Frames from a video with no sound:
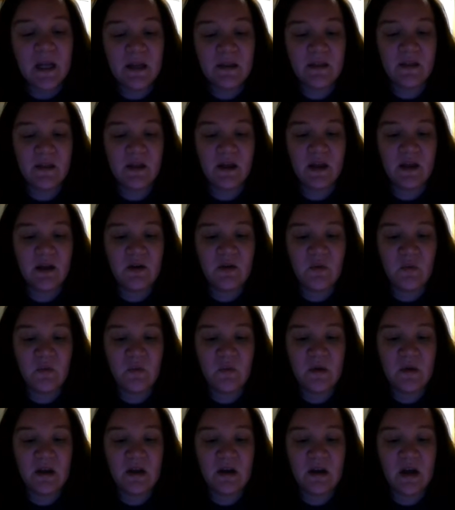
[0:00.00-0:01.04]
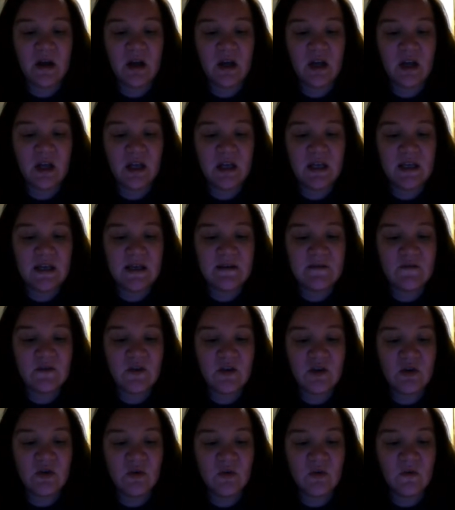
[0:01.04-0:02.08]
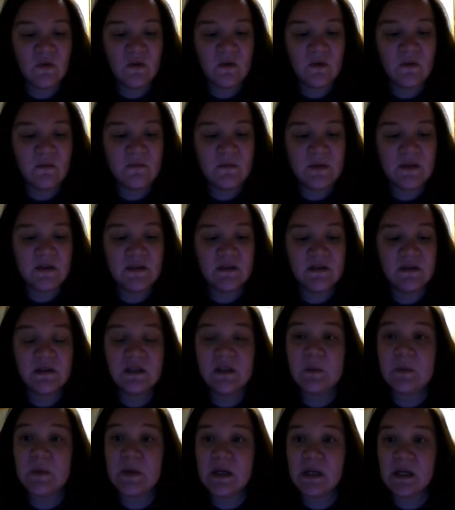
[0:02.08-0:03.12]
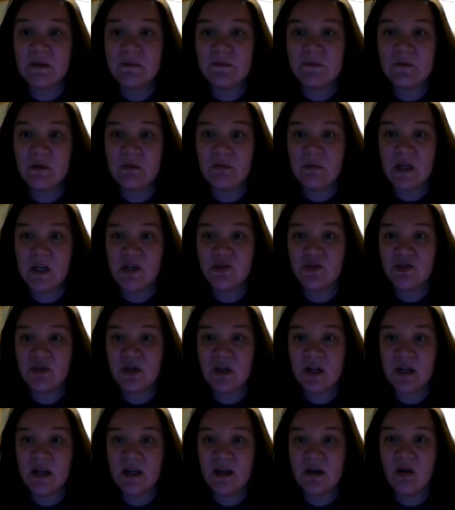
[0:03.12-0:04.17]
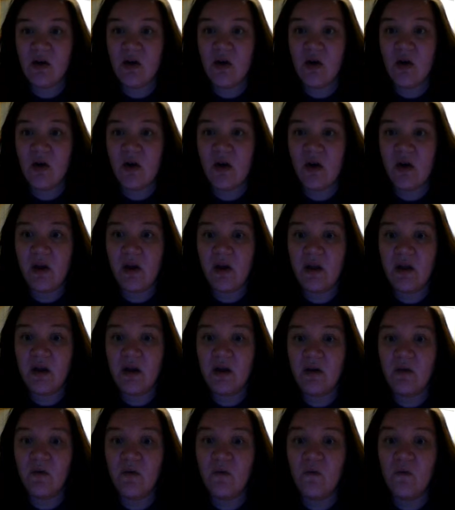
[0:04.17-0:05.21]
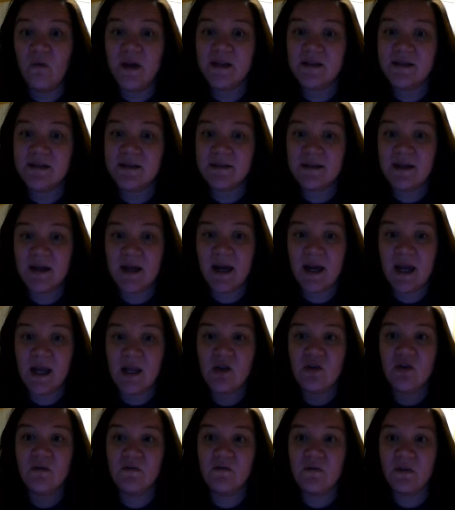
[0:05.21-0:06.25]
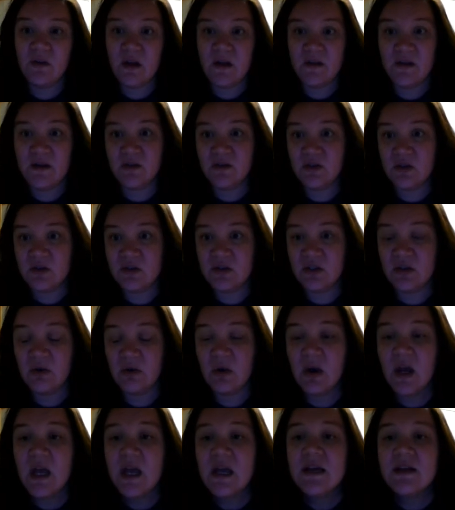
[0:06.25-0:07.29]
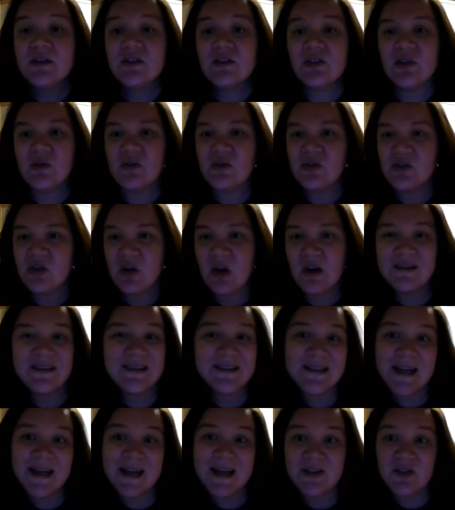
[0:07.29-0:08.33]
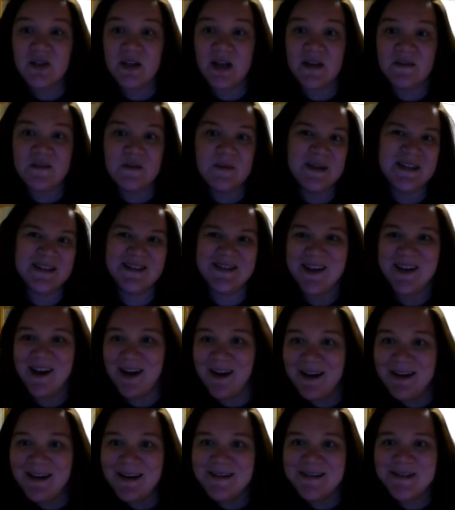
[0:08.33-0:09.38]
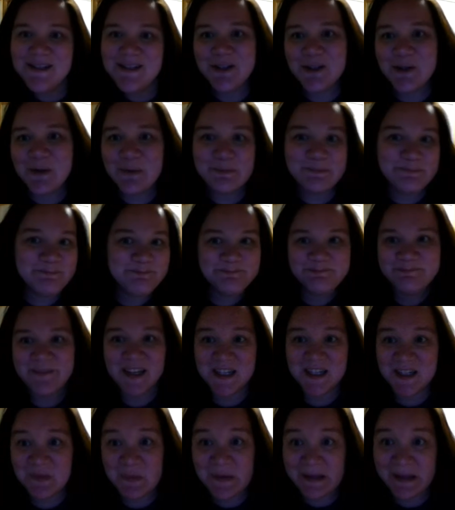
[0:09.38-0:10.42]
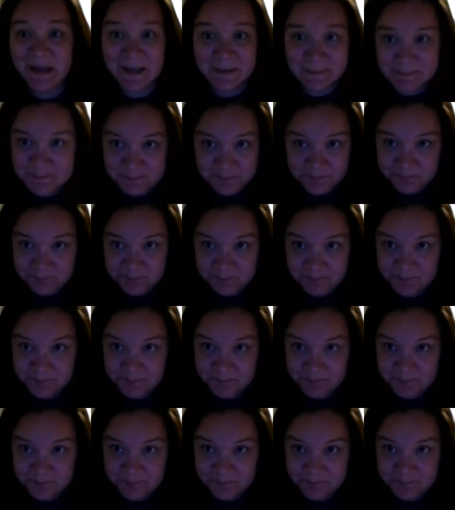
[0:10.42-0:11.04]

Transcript: And then when I give you the Mississippian information on Wednesday, you can fill out that chart too. So the chart doesn't actually have to be done until next weekend.